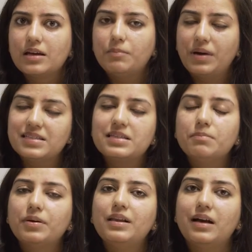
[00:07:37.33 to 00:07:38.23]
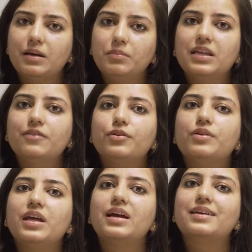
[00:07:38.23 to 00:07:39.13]
By simple, I mean if you
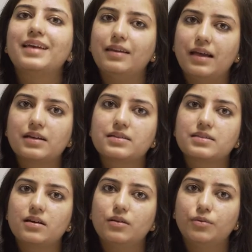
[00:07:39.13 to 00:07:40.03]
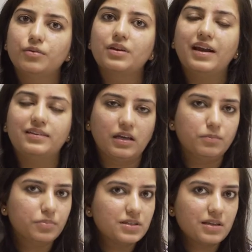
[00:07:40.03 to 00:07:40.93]
take 10 lakhs loan at
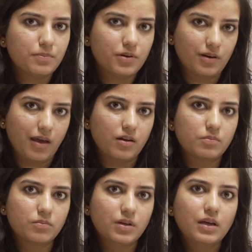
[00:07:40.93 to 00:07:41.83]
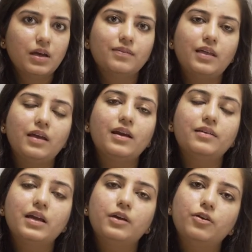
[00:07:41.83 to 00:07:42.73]
10% per annum, then
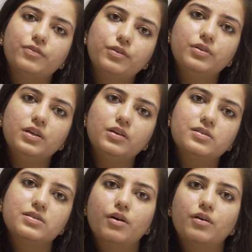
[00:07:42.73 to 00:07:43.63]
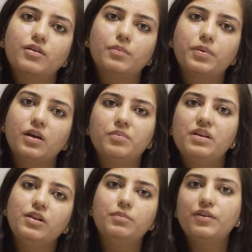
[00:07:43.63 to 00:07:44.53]
at the end of 2 years, your
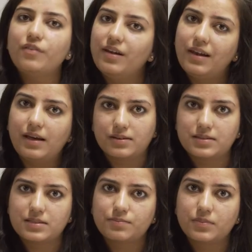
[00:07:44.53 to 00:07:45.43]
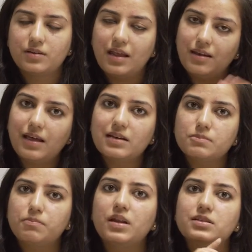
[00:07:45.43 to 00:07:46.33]
repayable will be 12 lakhs. 10
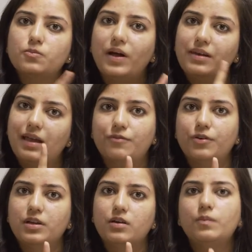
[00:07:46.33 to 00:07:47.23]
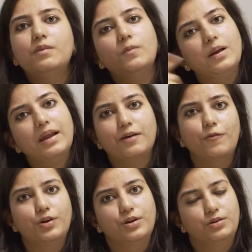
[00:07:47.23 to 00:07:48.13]
lakhs plus 1 lakh for year 1, 1 lakh
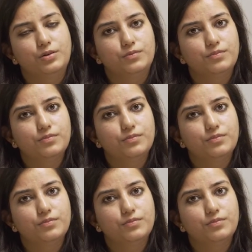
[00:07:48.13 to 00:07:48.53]
for year 2